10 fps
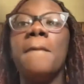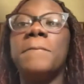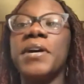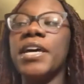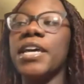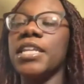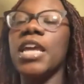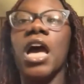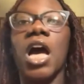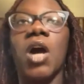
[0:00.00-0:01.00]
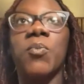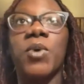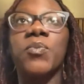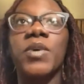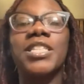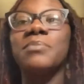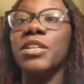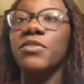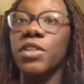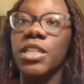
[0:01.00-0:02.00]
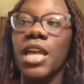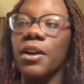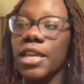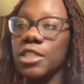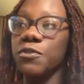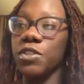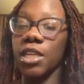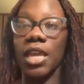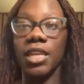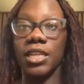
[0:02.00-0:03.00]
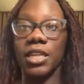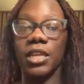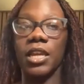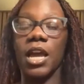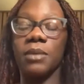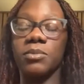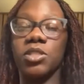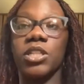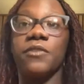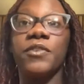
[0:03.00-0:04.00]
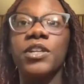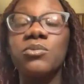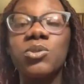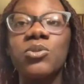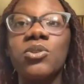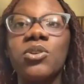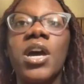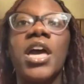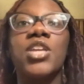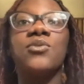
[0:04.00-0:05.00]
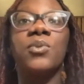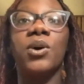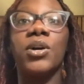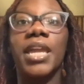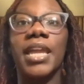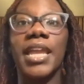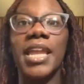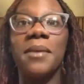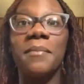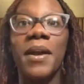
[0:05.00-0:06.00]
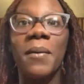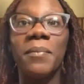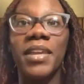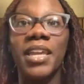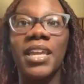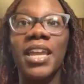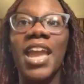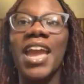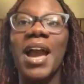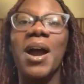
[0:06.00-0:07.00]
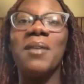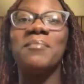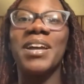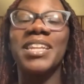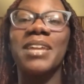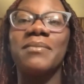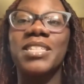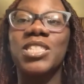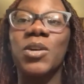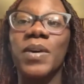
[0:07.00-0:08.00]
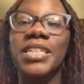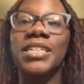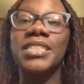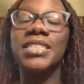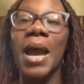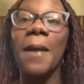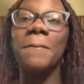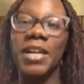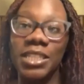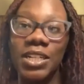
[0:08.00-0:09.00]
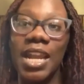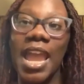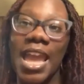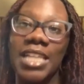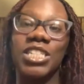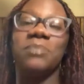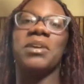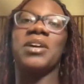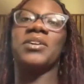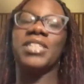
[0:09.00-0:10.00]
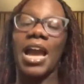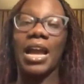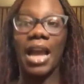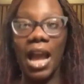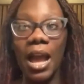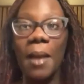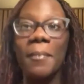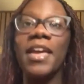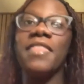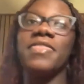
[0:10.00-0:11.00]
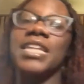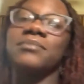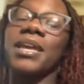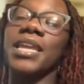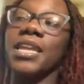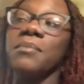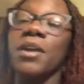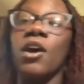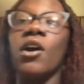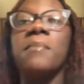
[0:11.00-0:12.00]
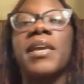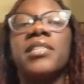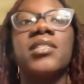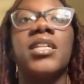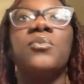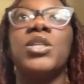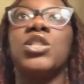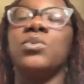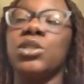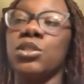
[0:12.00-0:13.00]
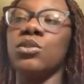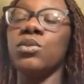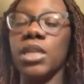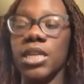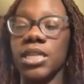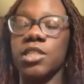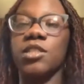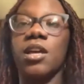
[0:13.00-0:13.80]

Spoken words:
But one way to be a read aloud guest for the Kennedy Sterling Freedom School, you all can email me. My name is noella.muller@gmail.com. That is my email. And basically what you would do is